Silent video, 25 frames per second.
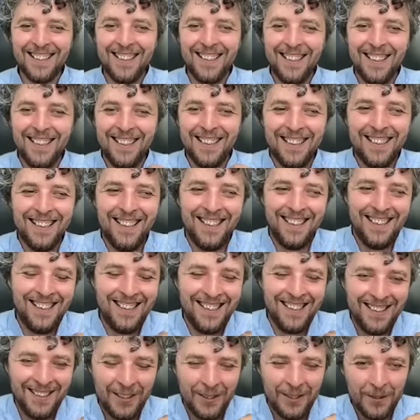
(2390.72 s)

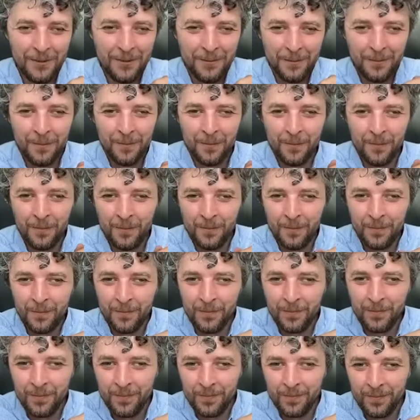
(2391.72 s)

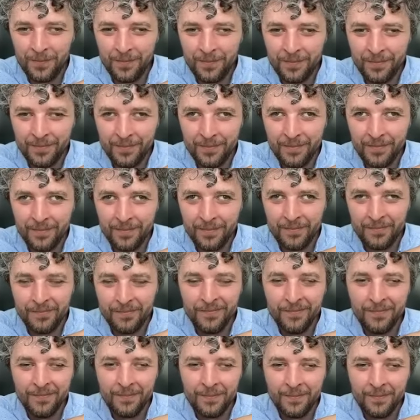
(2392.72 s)

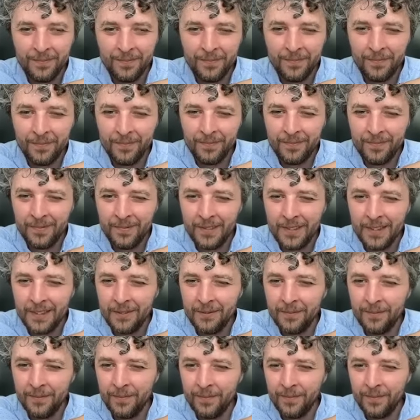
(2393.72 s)
This person isn't speaking.